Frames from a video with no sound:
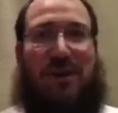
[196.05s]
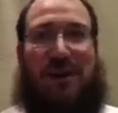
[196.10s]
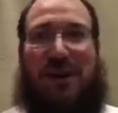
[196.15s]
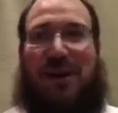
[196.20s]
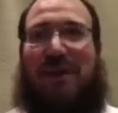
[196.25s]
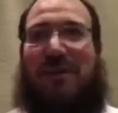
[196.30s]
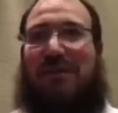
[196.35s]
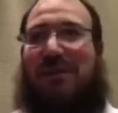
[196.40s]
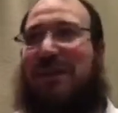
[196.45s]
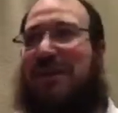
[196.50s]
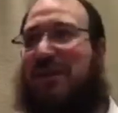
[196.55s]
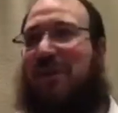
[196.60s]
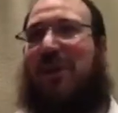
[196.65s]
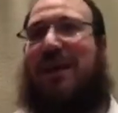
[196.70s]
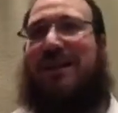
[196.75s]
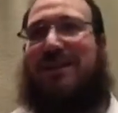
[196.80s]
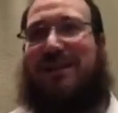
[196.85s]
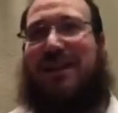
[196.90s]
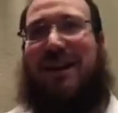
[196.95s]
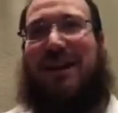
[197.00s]
Chacham means a
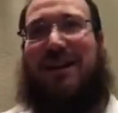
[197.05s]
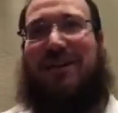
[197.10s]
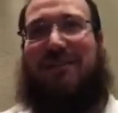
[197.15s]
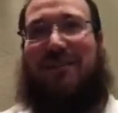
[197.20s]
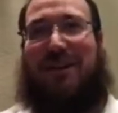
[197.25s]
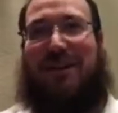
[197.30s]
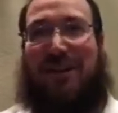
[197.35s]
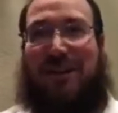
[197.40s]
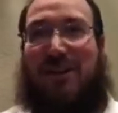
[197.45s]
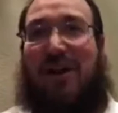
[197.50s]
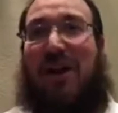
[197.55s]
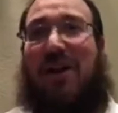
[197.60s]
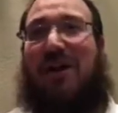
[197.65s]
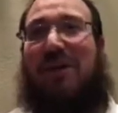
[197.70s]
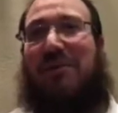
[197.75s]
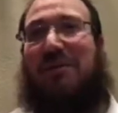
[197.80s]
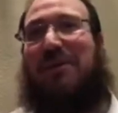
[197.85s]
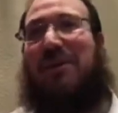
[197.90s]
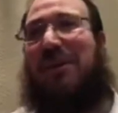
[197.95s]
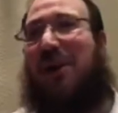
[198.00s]
wise guy, right?
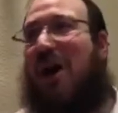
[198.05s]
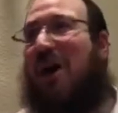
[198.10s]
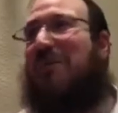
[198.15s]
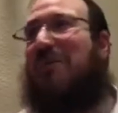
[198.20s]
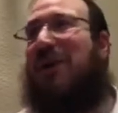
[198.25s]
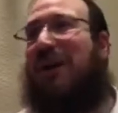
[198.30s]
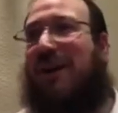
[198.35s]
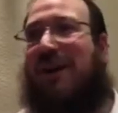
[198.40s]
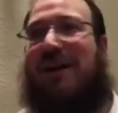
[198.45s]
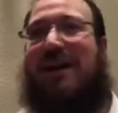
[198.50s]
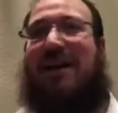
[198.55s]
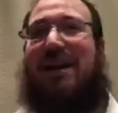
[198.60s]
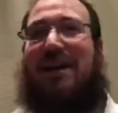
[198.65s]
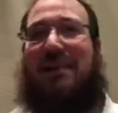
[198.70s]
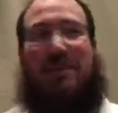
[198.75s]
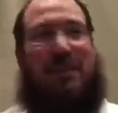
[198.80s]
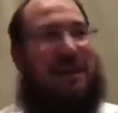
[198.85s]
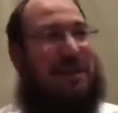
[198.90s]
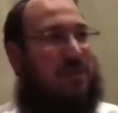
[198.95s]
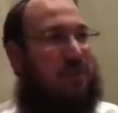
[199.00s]
Chochma
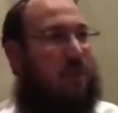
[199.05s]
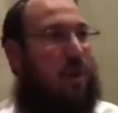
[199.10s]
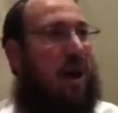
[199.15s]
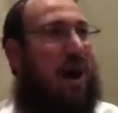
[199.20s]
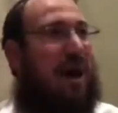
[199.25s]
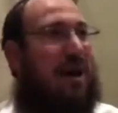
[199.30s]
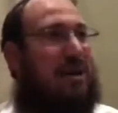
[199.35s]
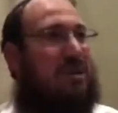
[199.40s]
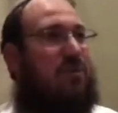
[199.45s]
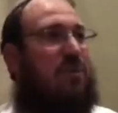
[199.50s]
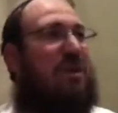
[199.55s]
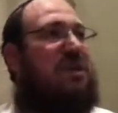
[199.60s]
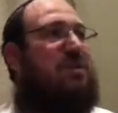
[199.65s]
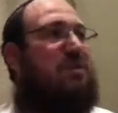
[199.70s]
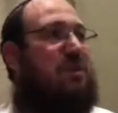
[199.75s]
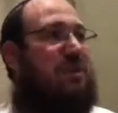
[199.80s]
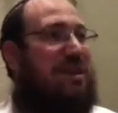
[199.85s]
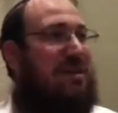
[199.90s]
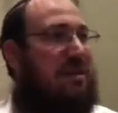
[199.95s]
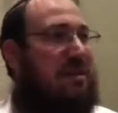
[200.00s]
means wise. What's
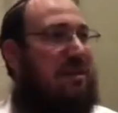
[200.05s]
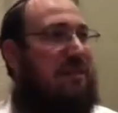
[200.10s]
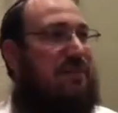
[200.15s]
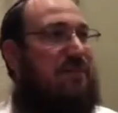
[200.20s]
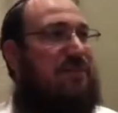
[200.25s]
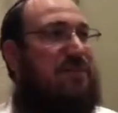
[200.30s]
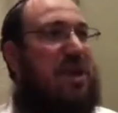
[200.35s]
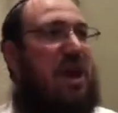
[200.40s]
wisdom?